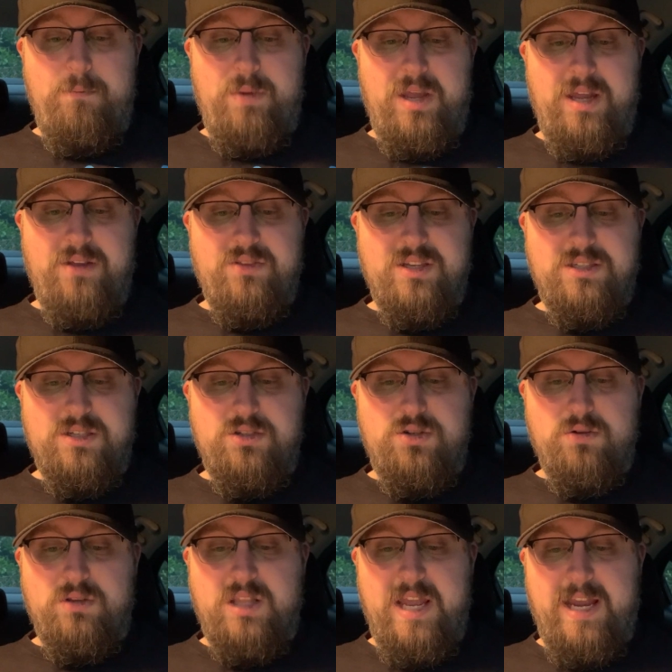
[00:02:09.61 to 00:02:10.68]
Being this is
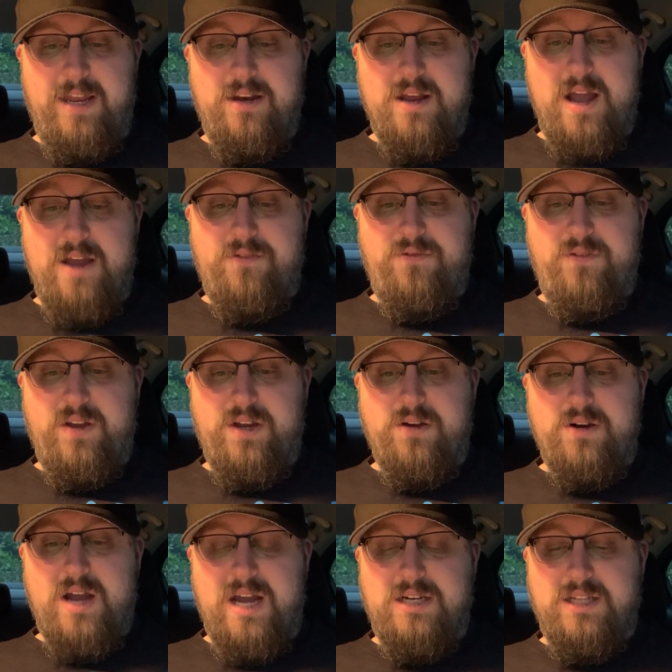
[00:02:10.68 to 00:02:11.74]
your lane, I
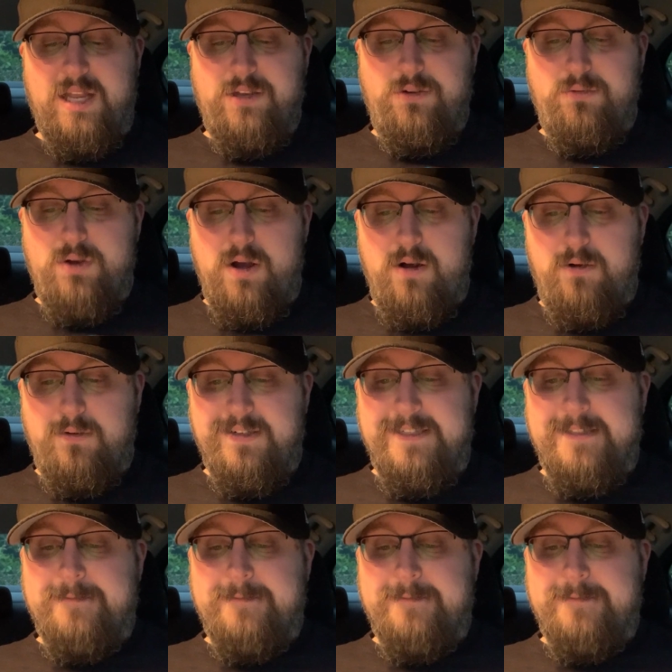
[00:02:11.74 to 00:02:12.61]
figured I'd let you know.